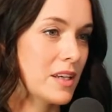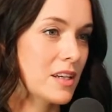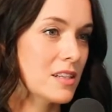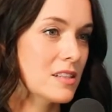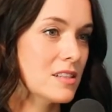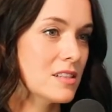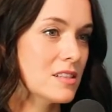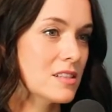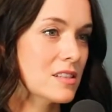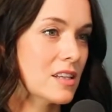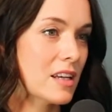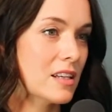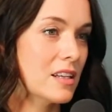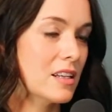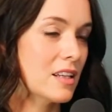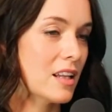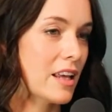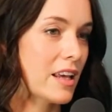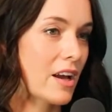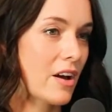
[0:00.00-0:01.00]
because I
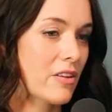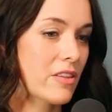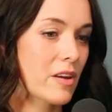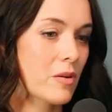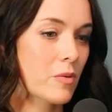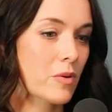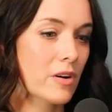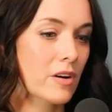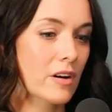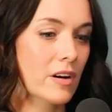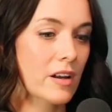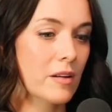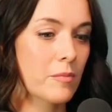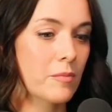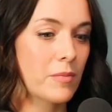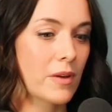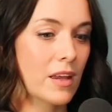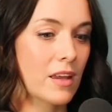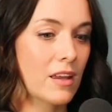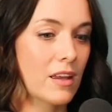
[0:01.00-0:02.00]
didn't like how they were
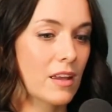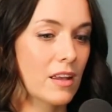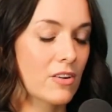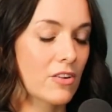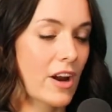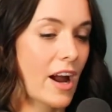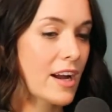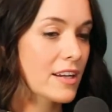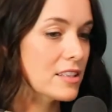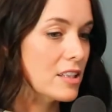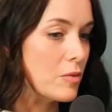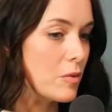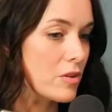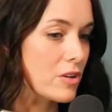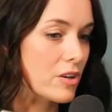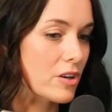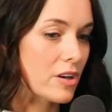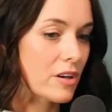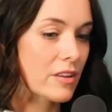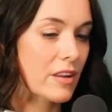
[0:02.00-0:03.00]
interacting
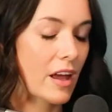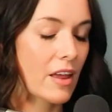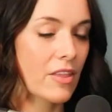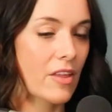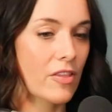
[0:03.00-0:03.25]
with her.